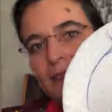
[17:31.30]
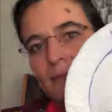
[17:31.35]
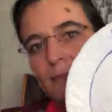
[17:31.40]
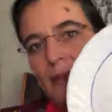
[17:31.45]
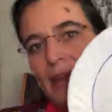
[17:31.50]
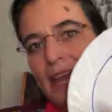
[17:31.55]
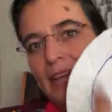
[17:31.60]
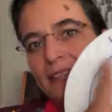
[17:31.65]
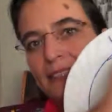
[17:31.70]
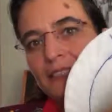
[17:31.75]

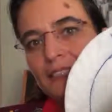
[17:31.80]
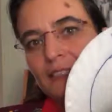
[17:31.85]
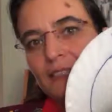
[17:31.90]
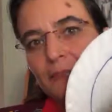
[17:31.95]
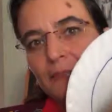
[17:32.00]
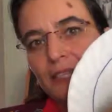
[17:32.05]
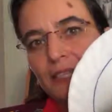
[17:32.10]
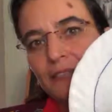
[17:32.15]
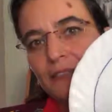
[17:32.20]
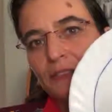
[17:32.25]
balanced
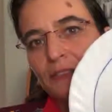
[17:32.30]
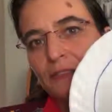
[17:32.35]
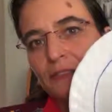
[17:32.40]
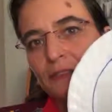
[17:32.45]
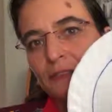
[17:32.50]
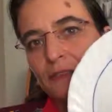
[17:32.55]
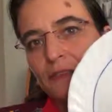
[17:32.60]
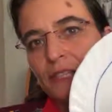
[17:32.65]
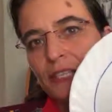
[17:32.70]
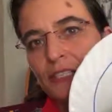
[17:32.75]
meal.
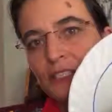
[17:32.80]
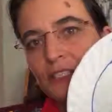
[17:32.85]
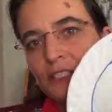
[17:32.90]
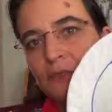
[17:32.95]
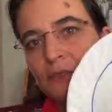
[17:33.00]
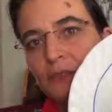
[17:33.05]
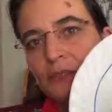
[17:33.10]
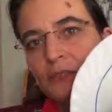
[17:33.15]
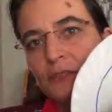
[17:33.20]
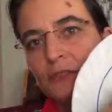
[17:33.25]

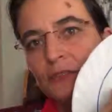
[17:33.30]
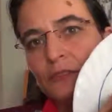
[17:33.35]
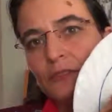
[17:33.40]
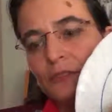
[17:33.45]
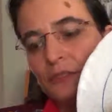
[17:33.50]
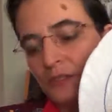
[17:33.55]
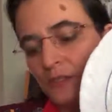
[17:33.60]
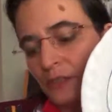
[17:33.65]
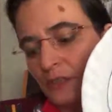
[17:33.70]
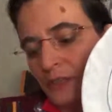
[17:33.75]

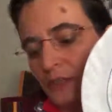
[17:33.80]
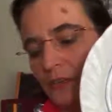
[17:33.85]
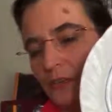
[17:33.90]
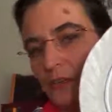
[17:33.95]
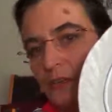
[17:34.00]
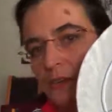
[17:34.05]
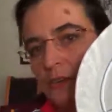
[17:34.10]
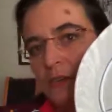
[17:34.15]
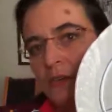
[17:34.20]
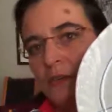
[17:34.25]
Vegetables,
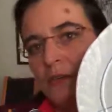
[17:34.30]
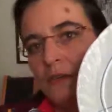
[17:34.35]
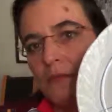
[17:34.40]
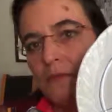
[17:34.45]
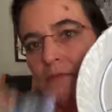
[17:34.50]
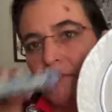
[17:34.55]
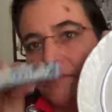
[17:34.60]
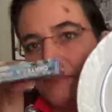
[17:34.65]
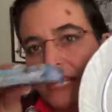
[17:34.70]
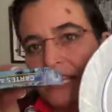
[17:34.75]

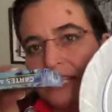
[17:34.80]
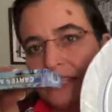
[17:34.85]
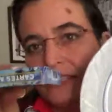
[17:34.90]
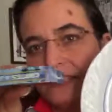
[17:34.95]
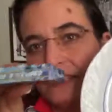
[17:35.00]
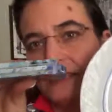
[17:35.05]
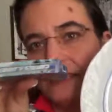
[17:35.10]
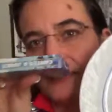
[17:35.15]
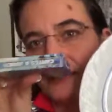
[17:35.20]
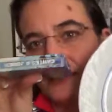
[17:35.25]
meat,
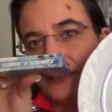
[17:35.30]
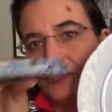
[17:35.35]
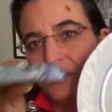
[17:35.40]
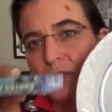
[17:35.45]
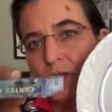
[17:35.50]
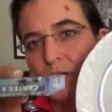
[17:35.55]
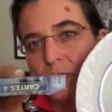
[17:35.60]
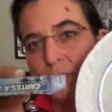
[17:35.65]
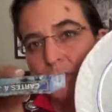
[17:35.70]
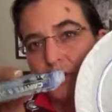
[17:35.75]

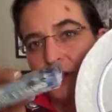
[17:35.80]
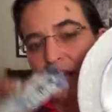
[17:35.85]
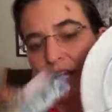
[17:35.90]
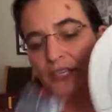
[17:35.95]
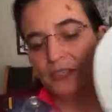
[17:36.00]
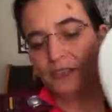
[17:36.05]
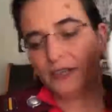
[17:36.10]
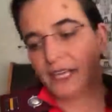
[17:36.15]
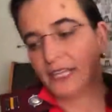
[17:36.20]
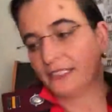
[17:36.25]

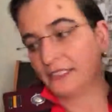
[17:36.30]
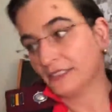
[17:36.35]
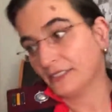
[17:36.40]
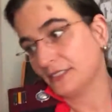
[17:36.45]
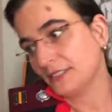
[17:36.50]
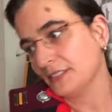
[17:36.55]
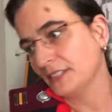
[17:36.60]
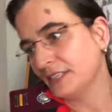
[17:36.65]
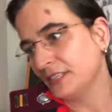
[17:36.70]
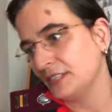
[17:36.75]

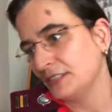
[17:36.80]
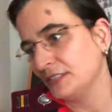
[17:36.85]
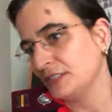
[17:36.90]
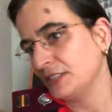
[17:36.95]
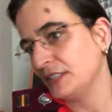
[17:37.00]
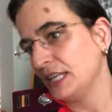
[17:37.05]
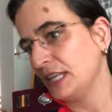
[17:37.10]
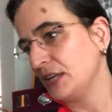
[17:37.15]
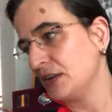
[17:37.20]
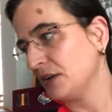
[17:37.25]
carbohydrates.
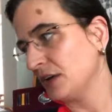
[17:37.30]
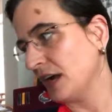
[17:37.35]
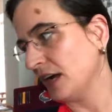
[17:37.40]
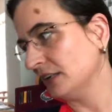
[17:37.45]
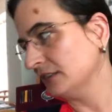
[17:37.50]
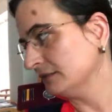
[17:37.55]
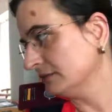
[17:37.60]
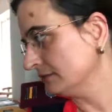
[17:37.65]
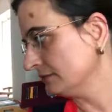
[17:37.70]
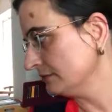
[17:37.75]
So there you
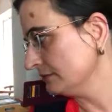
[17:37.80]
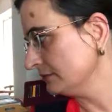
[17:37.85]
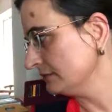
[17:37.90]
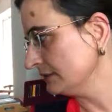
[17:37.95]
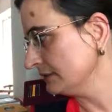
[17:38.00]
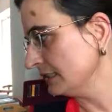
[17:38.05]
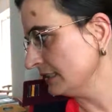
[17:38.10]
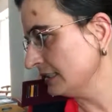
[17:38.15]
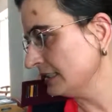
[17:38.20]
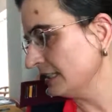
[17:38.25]
go.
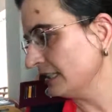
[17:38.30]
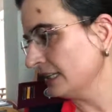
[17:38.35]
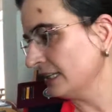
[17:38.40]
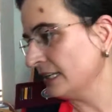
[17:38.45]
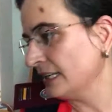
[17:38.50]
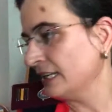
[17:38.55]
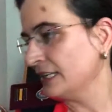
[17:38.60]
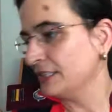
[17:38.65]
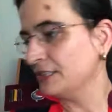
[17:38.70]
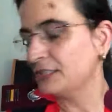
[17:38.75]

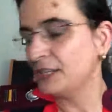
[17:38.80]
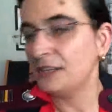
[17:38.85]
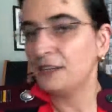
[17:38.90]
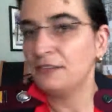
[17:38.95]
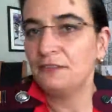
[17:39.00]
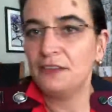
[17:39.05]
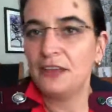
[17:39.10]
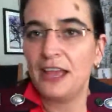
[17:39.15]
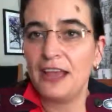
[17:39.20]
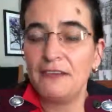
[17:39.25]
So
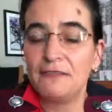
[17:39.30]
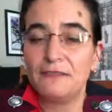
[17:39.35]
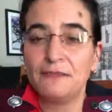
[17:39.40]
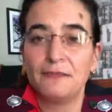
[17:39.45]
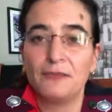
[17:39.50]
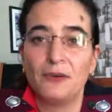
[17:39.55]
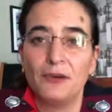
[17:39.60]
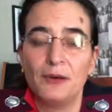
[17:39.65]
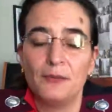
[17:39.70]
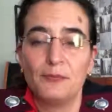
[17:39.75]
if you have
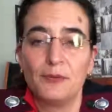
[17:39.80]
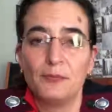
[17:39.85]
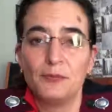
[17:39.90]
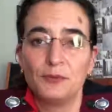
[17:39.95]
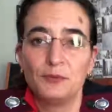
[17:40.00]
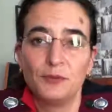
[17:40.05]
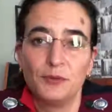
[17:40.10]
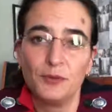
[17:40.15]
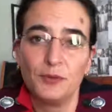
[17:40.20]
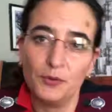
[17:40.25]

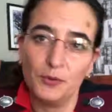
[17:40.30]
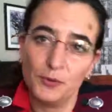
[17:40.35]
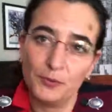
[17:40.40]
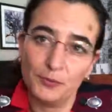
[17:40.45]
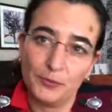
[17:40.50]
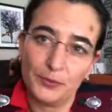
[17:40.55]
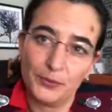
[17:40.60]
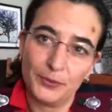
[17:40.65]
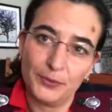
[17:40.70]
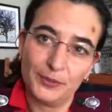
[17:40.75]
problems with
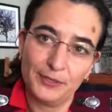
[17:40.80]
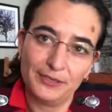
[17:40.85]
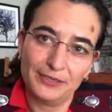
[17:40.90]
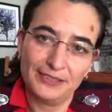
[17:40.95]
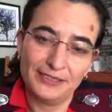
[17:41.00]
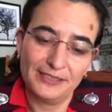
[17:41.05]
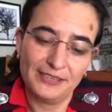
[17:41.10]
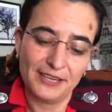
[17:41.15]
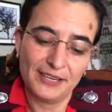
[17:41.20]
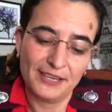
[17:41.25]
heartburn,
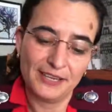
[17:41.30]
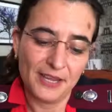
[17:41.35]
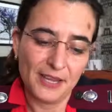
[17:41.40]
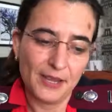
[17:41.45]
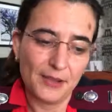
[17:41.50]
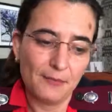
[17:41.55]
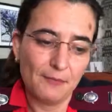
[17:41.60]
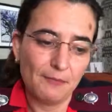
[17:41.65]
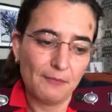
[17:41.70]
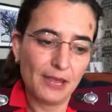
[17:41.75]

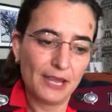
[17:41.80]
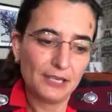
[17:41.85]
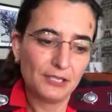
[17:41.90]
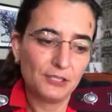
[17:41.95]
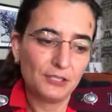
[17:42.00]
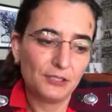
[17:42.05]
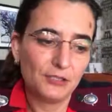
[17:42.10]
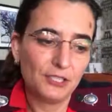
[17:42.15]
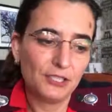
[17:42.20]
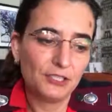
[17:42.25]
make
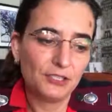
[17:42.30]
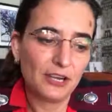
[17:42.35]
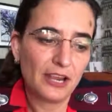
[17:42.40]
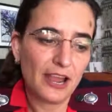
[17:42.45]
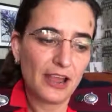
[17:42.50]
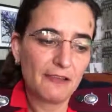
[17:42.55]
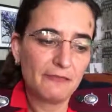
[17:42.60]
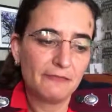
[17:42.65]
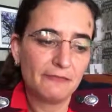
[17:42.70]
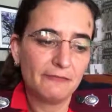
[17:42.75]
sure that you
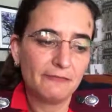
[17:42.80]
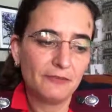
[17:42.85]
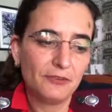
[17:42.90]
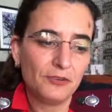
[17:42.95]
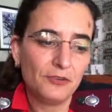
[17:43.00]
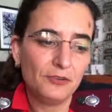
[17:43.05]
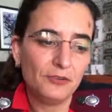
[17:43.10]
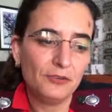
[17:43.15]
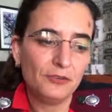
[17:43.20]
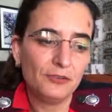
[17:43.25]
have
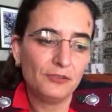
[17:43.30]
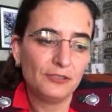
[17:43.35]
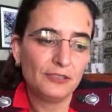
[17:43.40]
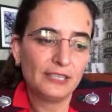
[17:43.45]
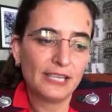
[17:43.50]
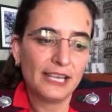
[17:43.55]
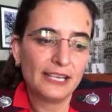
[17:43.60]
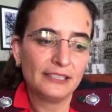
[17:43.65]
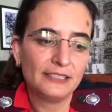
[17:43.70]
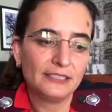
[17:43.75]
food
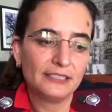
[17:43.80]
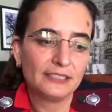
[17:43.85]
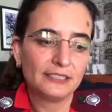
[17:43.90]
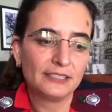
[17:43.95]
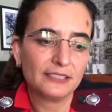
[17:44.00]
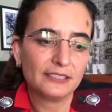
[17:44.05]
that